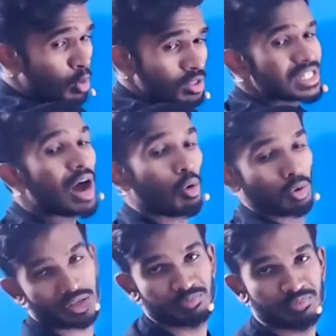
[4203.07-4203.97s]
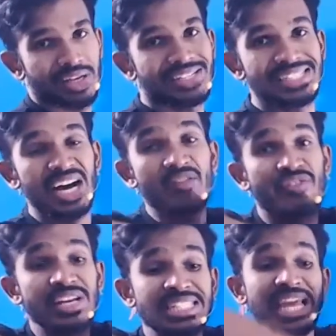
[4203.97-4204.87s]
out. Surface
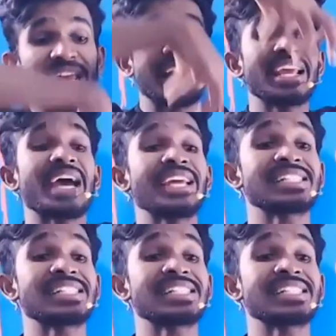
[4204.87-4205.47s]
area is